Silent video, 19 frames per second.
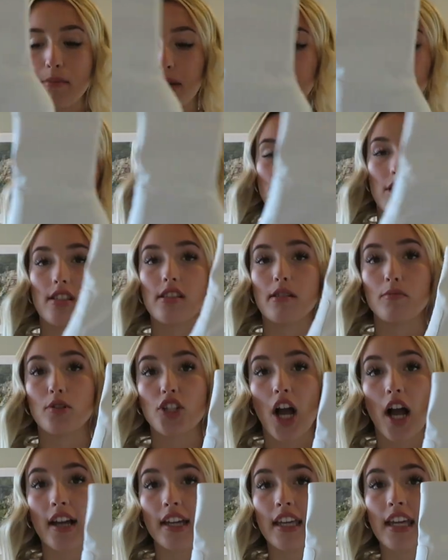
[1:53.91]
but they're just some
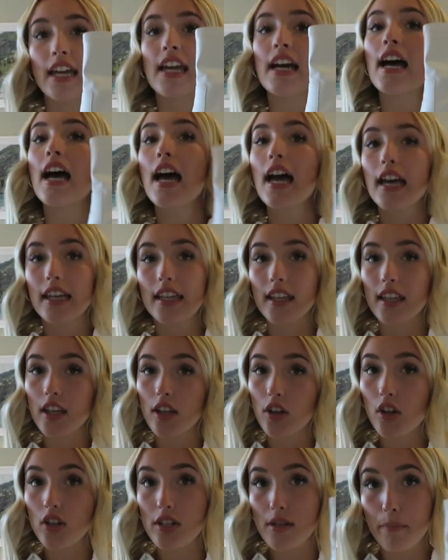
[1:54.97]
chunky
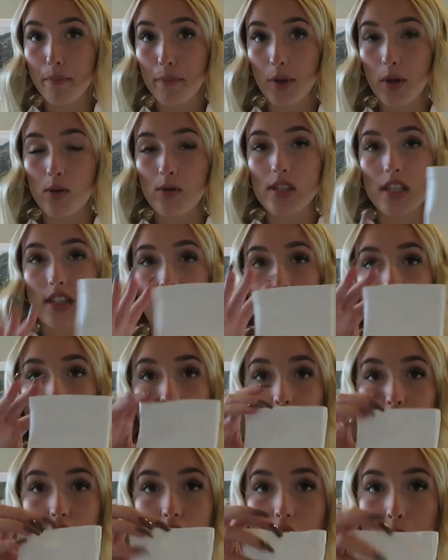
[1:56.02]
heeled boots that
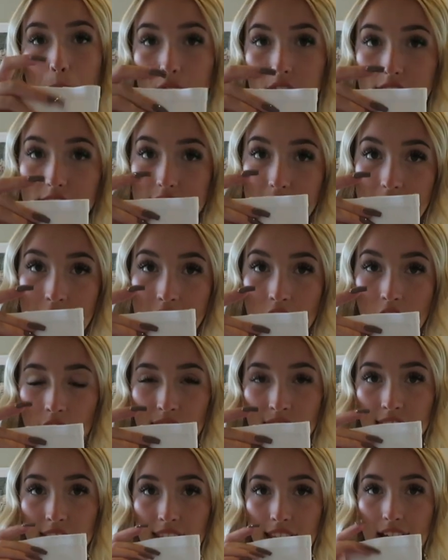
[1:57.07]
go super skinny
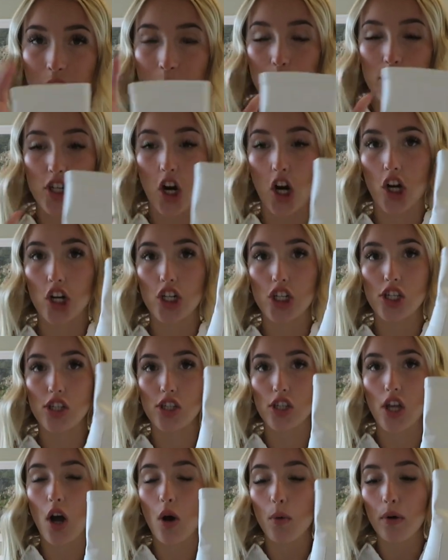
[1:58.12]
on the leg, which are
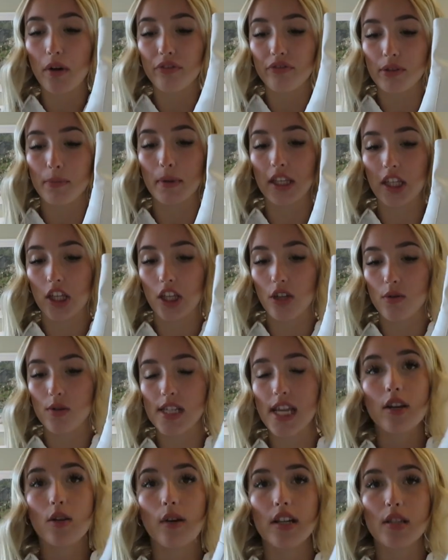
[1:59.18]
so flipping
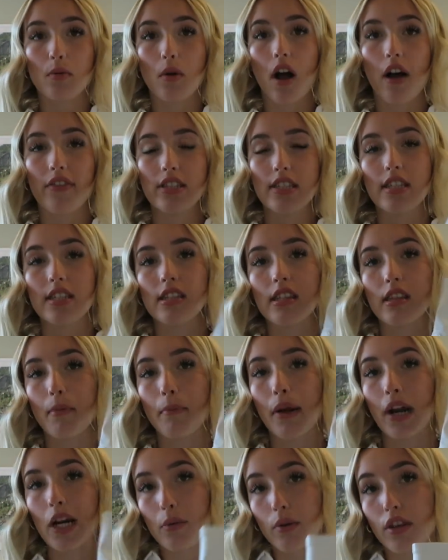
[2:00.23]
cute, and you guys will obviously see them
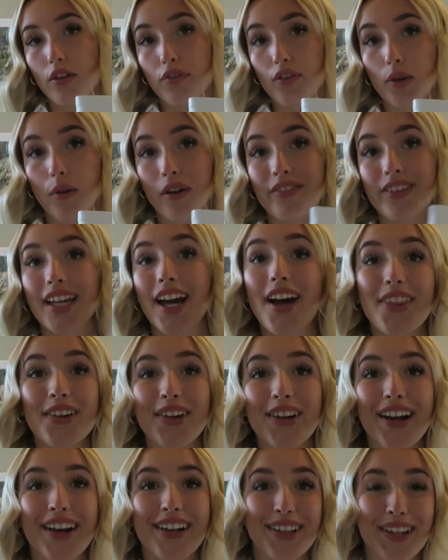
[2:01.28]
paired with a few of the
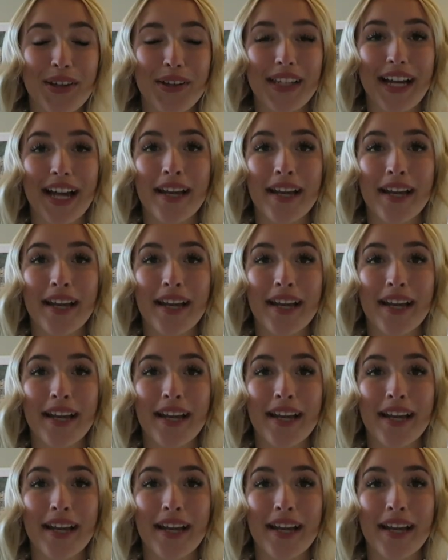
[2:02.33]
other clothing